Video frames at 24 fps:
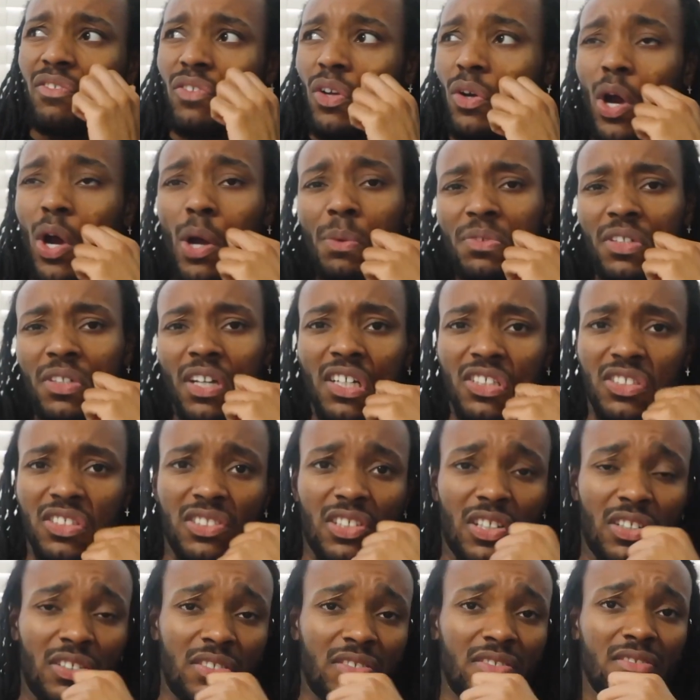no home to go to.
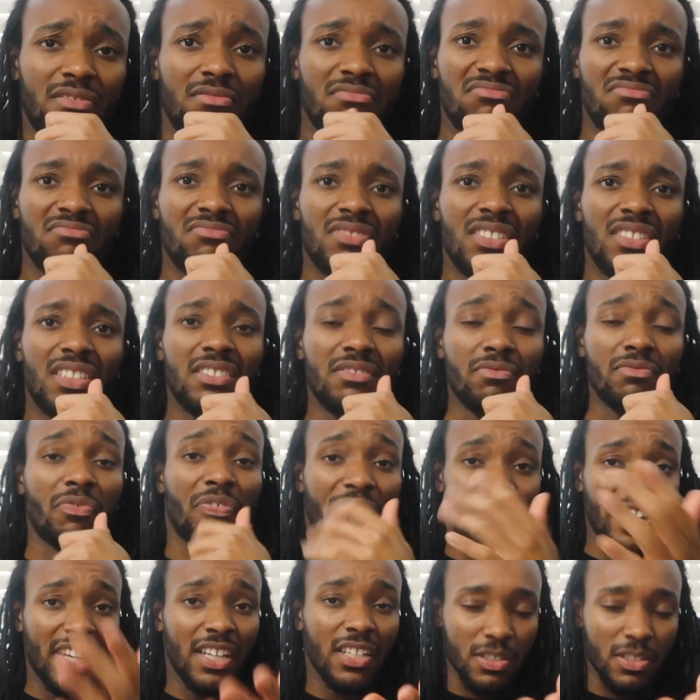So
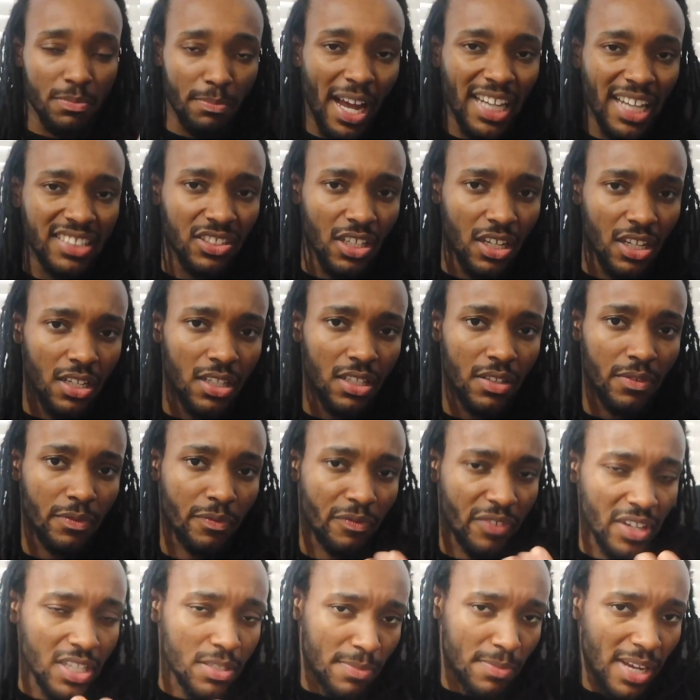things matter.
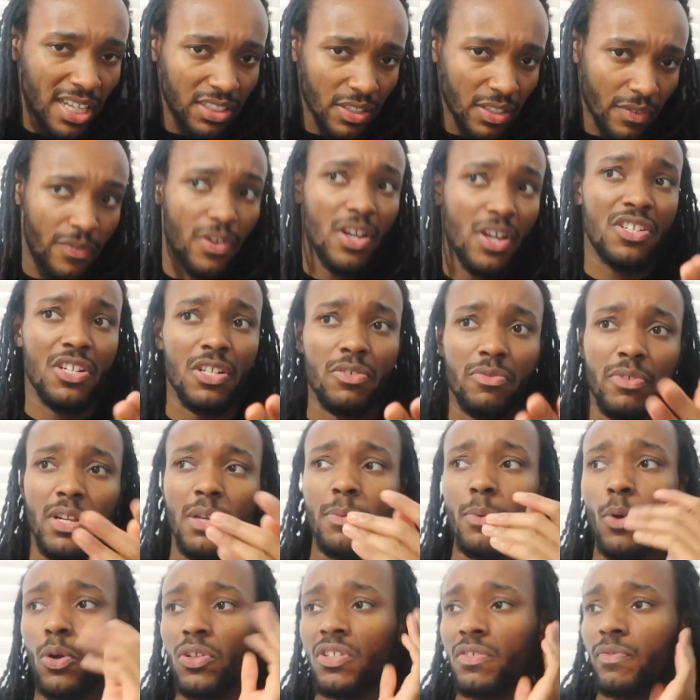Things matter. Third year is really
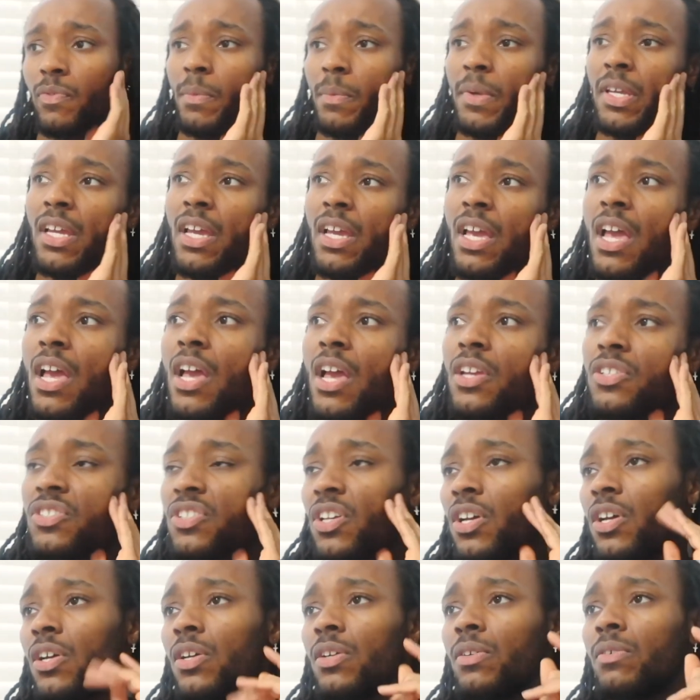important for me.
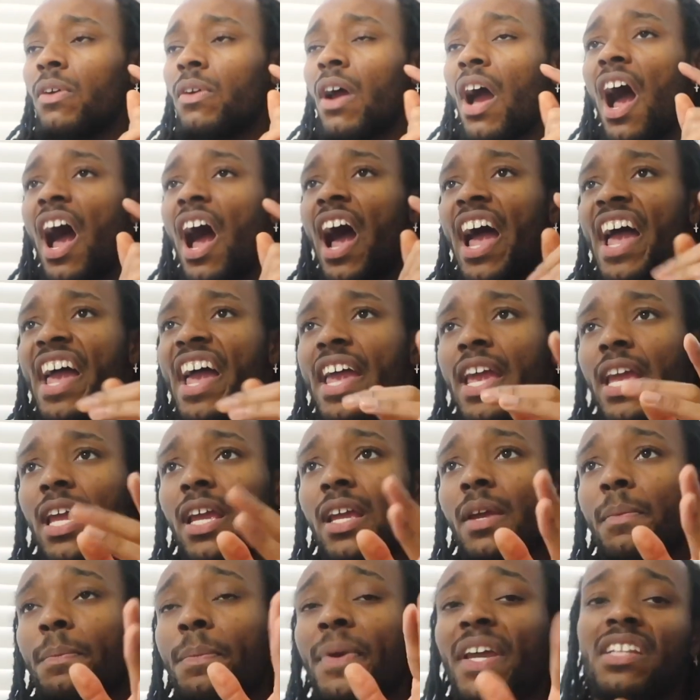So
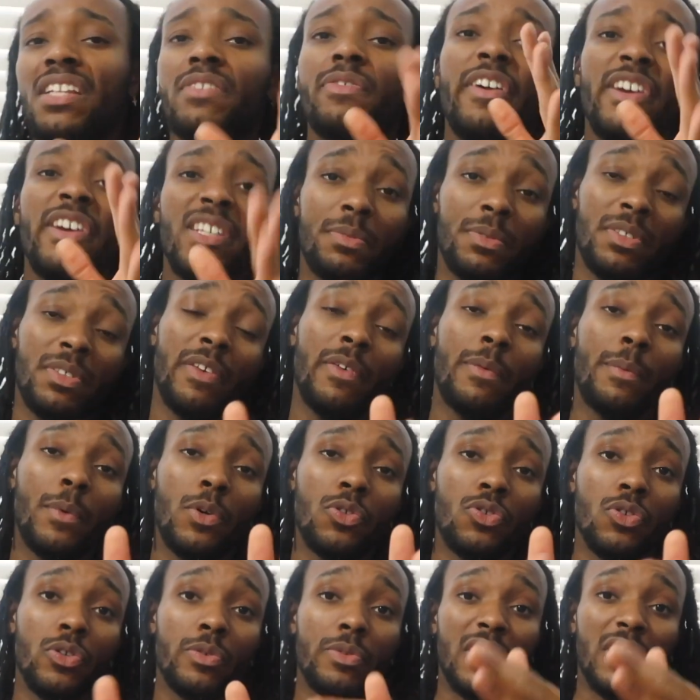I picked very specific
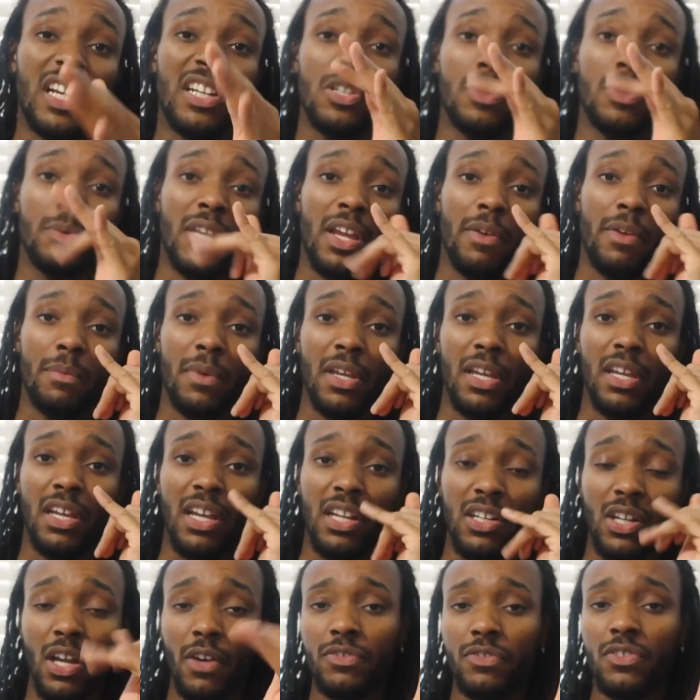modules which I knew would give me
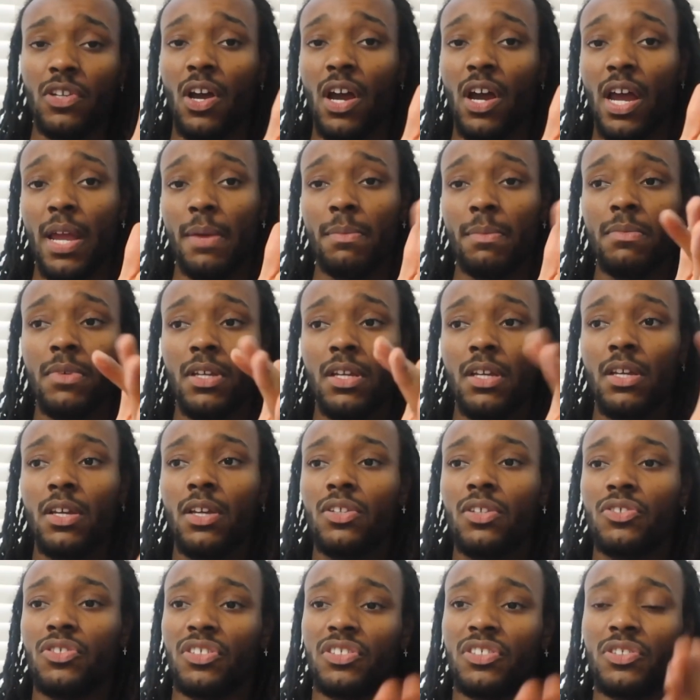enough time
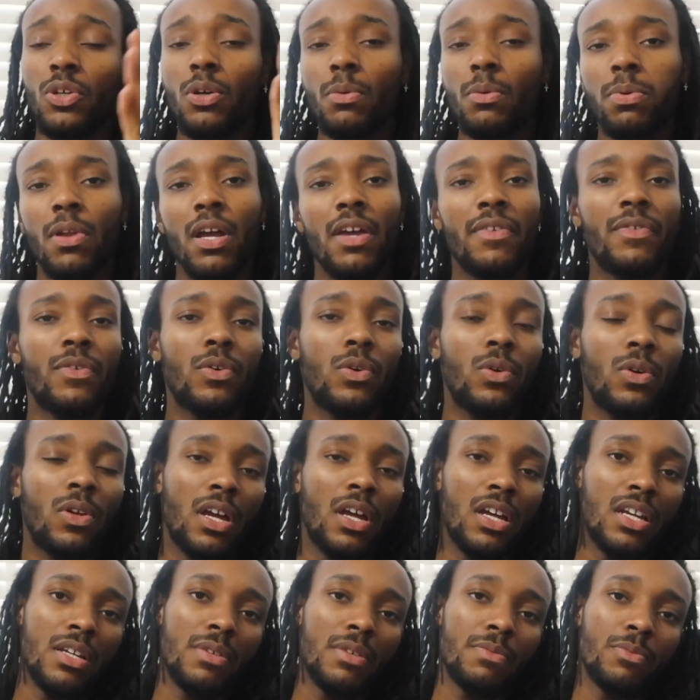to still apply for
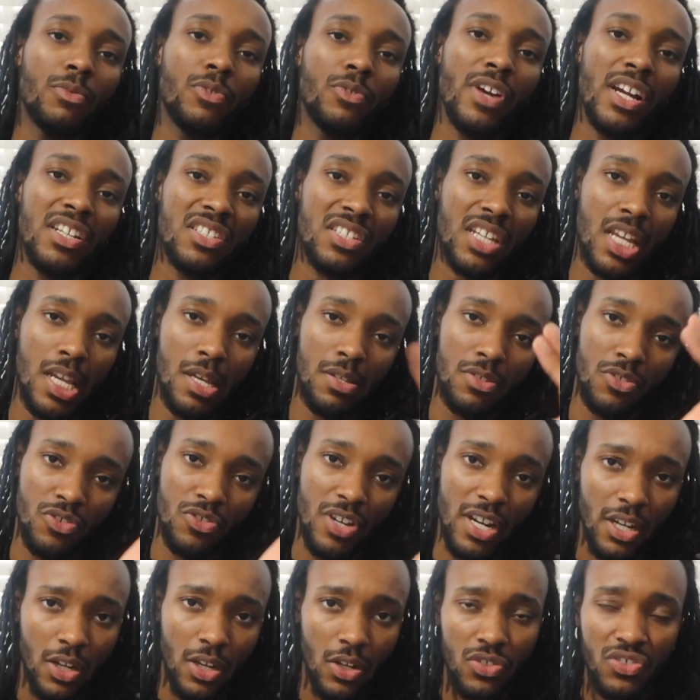grad schemes and
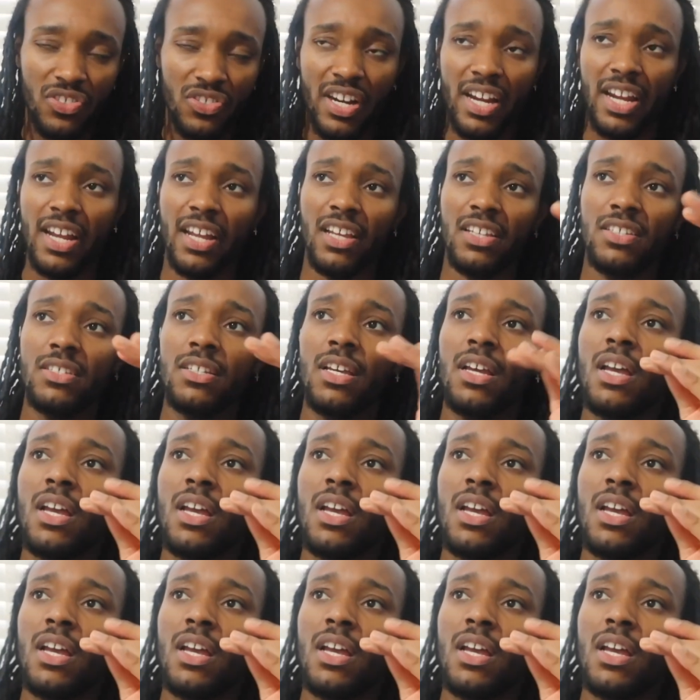training contracts,